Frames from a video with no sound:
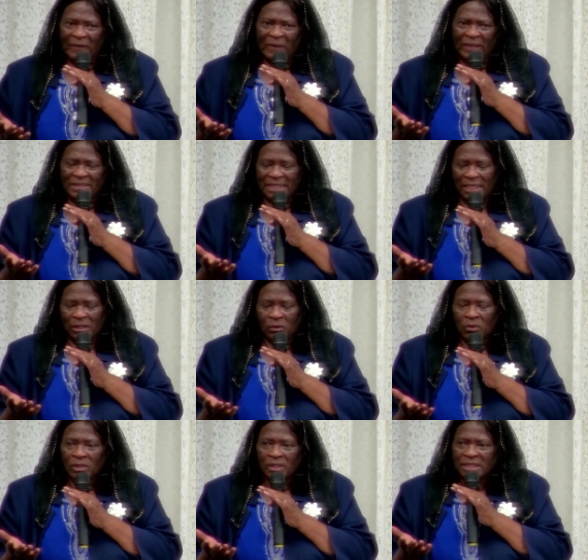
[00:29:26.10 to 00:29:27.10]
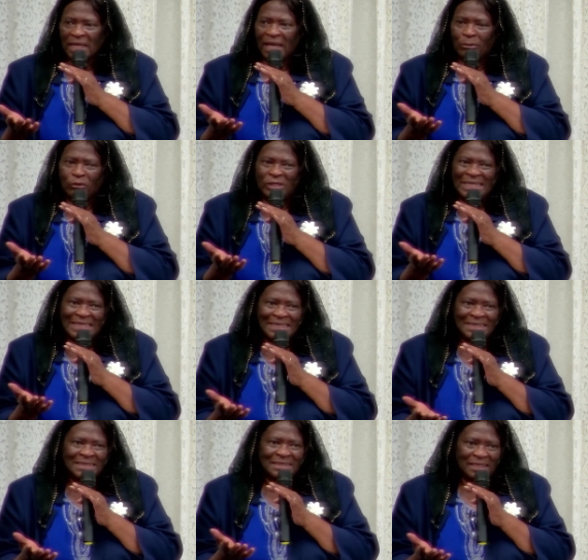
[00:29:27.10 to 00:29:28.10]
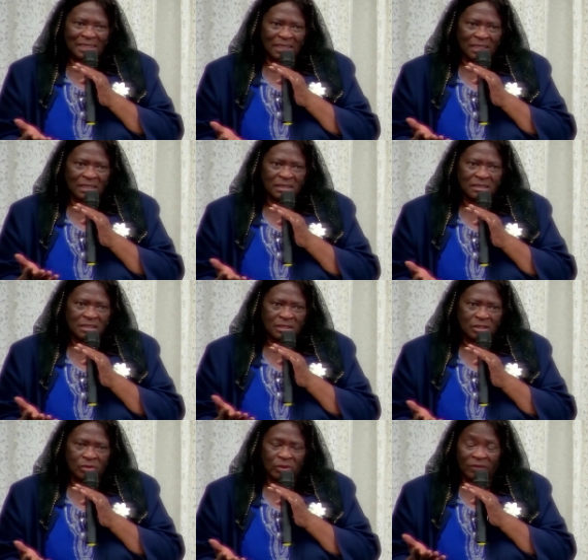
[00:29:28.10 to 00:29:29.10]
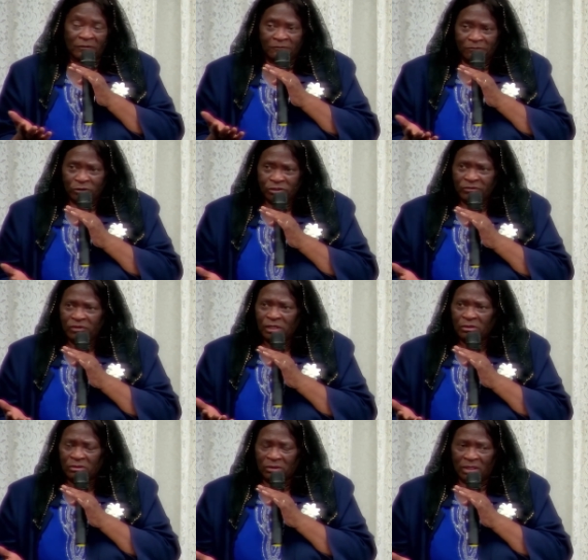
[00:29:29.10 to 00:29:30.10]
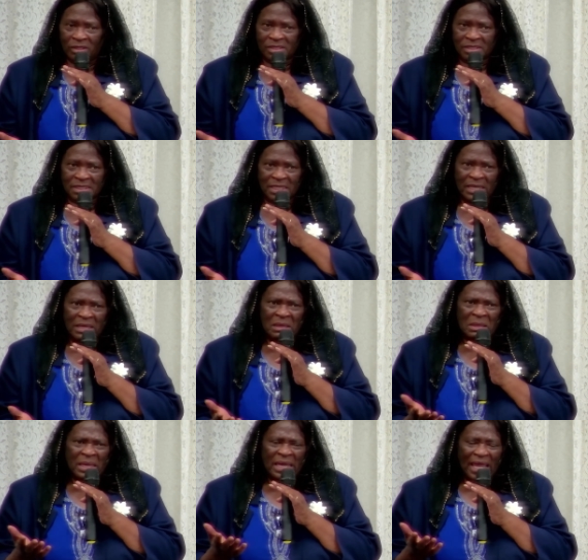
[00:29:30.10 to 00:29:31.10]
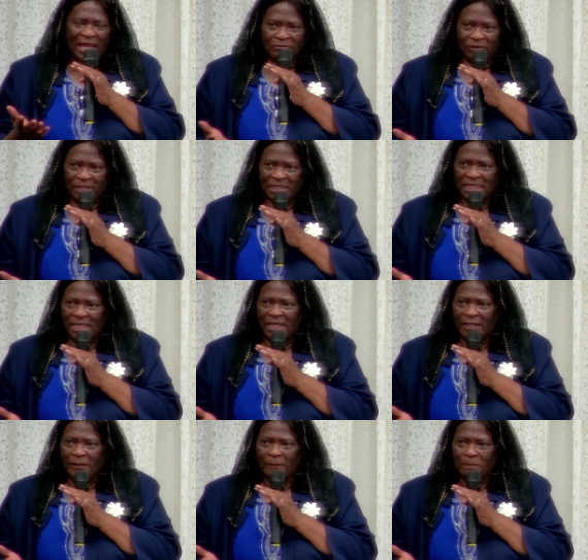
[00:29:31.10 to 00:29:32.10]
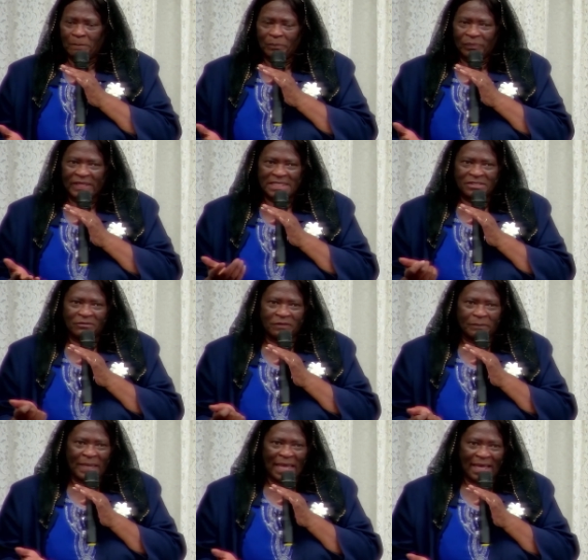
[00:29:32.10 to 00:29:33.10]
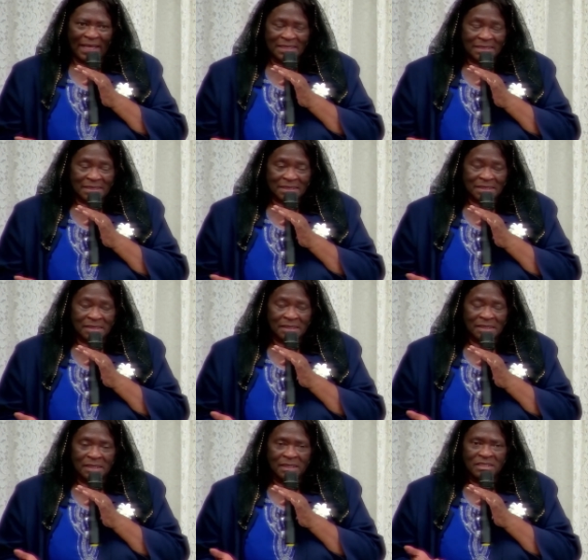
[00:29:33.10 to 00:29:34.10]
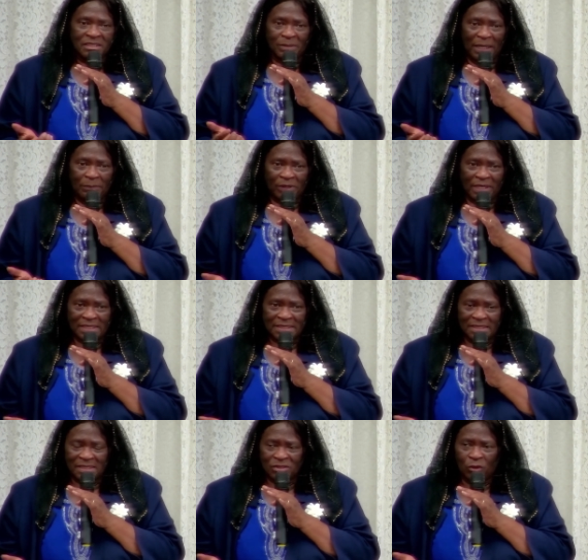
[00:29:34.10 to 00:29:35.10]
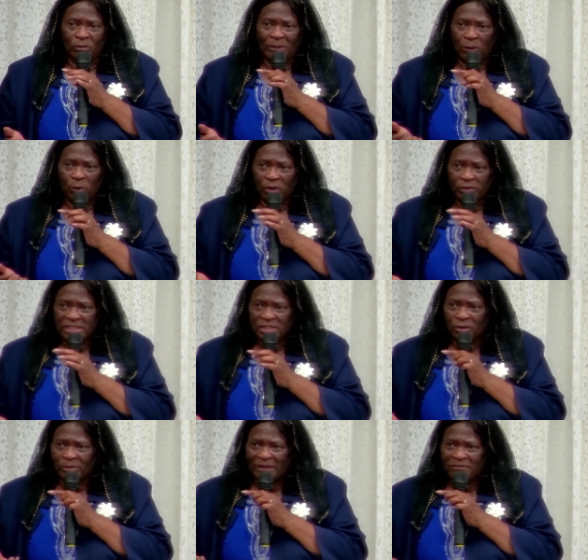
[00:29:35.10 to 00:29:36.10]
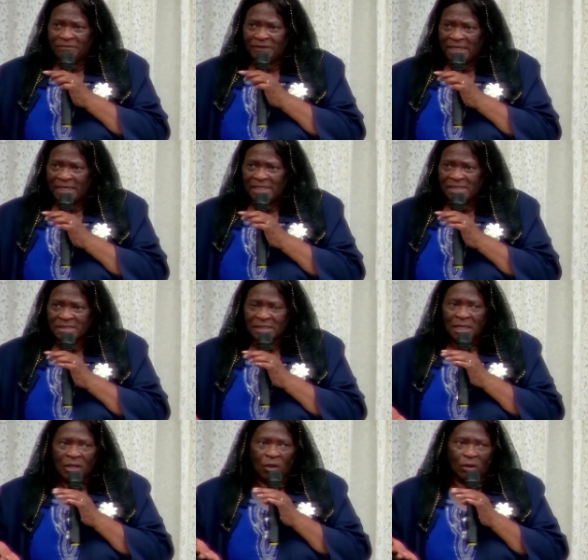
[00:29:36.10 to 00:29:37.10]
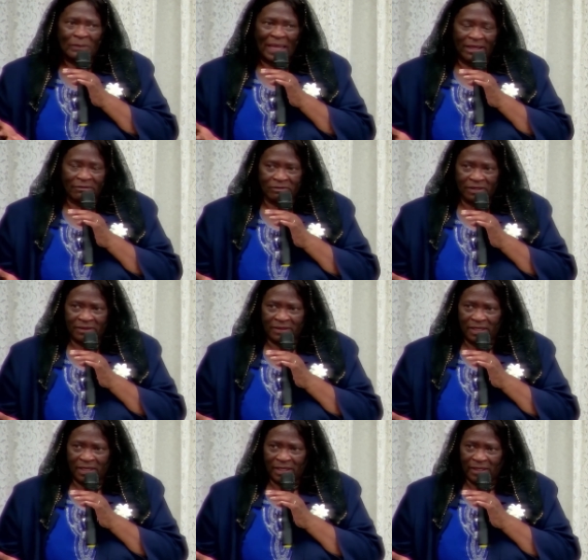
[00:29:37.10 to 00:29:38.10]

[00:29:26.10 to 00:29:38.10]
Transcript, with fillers: Say, Lord, I'm releasing to you at the foot of your cross everything that's of the past to my present, all my worries, all my fears, all my everything.